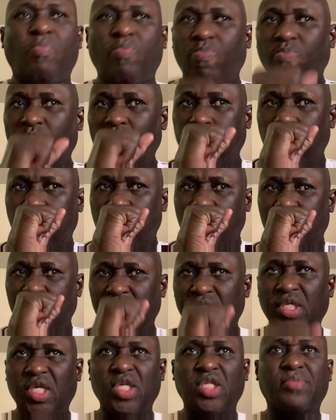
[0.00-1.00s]

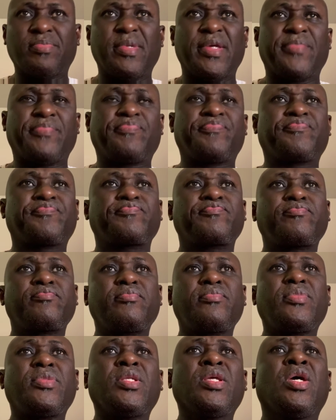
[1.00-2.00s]
Excuse me.
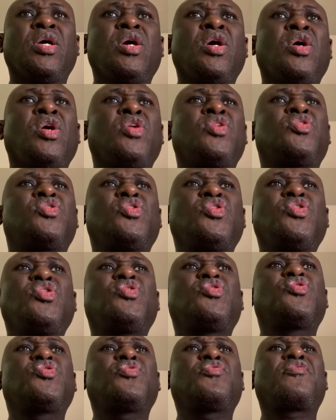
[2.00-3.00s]
Do
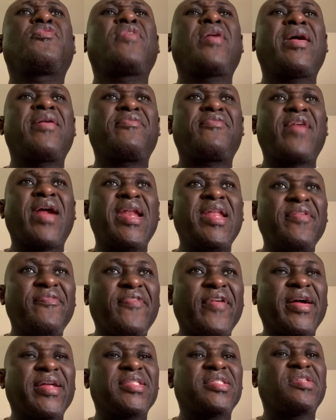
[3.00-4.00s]
you do
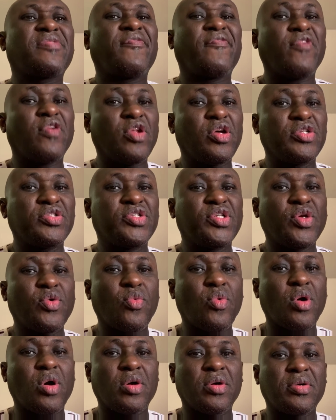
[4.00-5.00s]
relevant voluntary
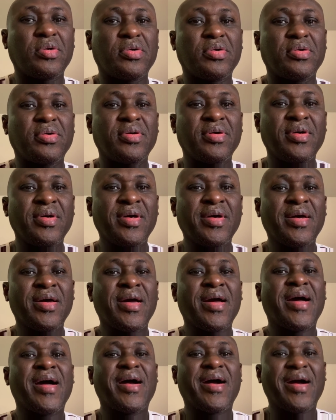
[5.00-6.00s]
work?
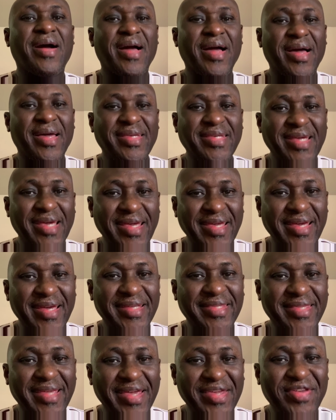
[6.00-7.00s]

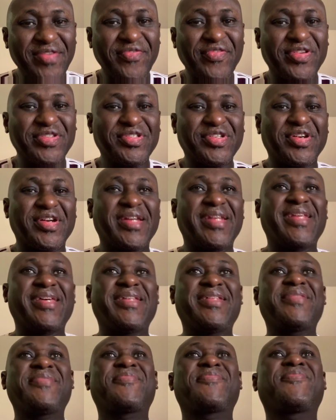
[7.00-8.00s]
Yeah, thank you for
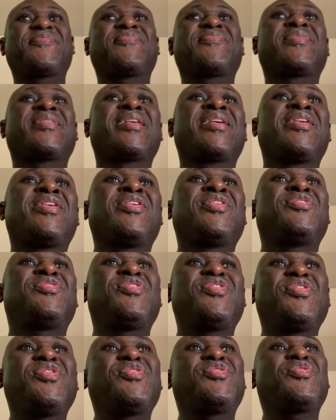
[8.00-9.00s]
joining. Do
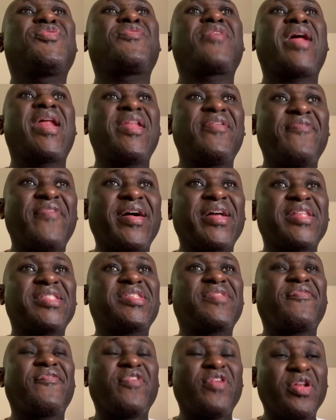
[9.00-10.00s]
you do relevant
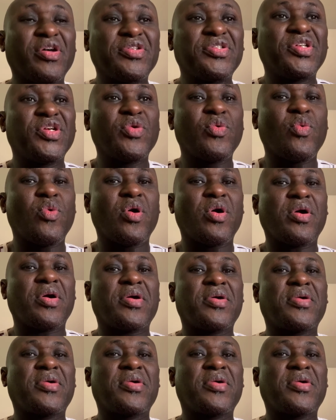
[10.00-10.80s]
voluntary work